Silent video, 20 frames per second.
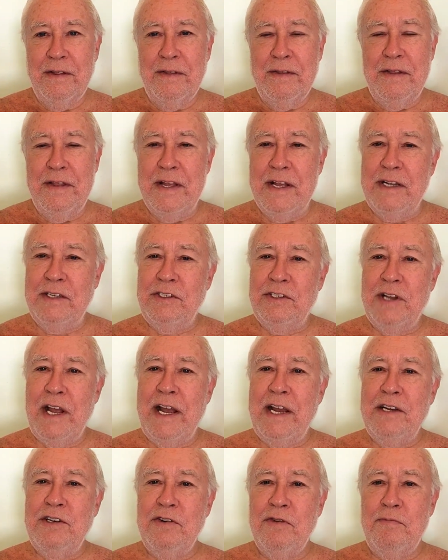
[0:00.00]
the
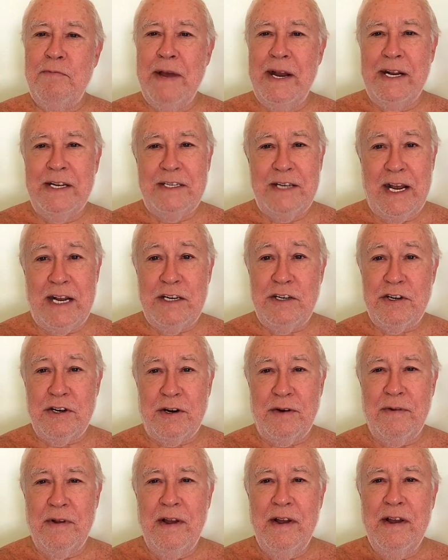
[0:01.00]
stage of meditation.